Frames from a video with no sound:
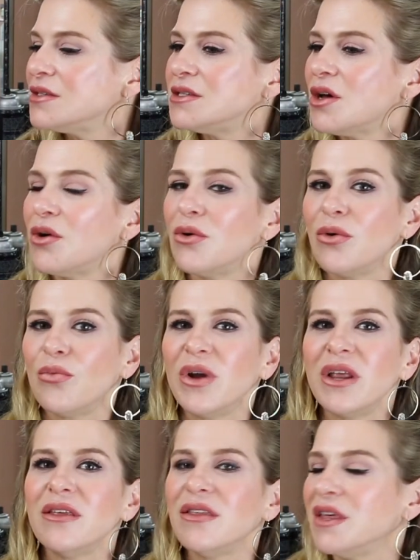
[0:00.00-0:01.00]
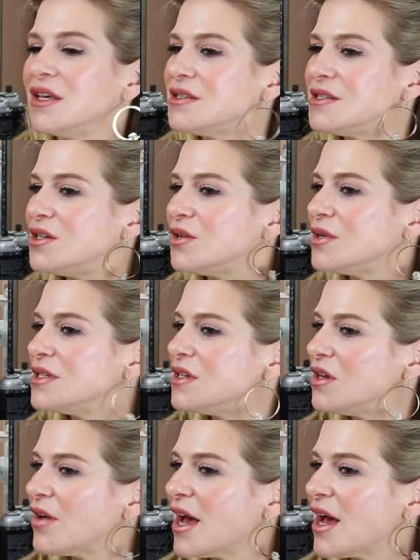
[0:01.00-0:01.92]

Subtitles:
So one of the things too is, you know,